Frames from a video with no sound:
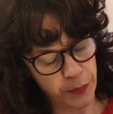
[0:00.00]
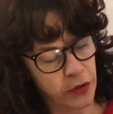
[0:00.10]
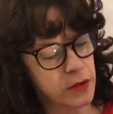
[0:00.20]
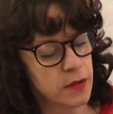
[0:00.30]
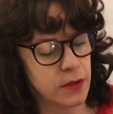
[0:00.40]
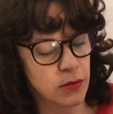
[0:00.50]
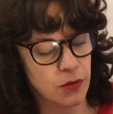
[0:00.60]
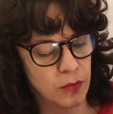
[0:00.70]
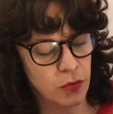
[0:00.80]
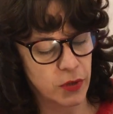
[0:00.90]
post.
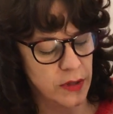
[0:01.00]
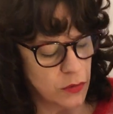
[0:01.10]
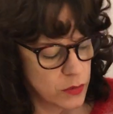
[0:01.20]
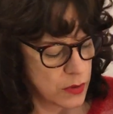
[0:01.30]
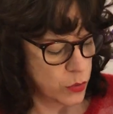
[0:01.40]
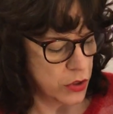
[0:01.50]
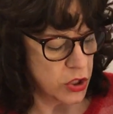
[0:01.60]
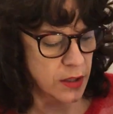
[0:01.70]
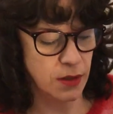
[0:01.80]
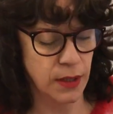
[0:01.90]
Oh, he's all
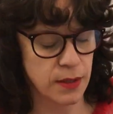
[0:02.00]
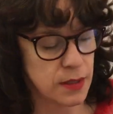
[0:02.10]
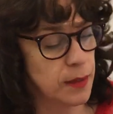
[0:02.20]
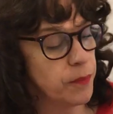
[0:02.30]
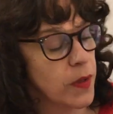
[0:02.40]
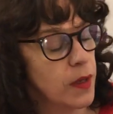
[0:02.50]
squidgy. Thanks, Nip.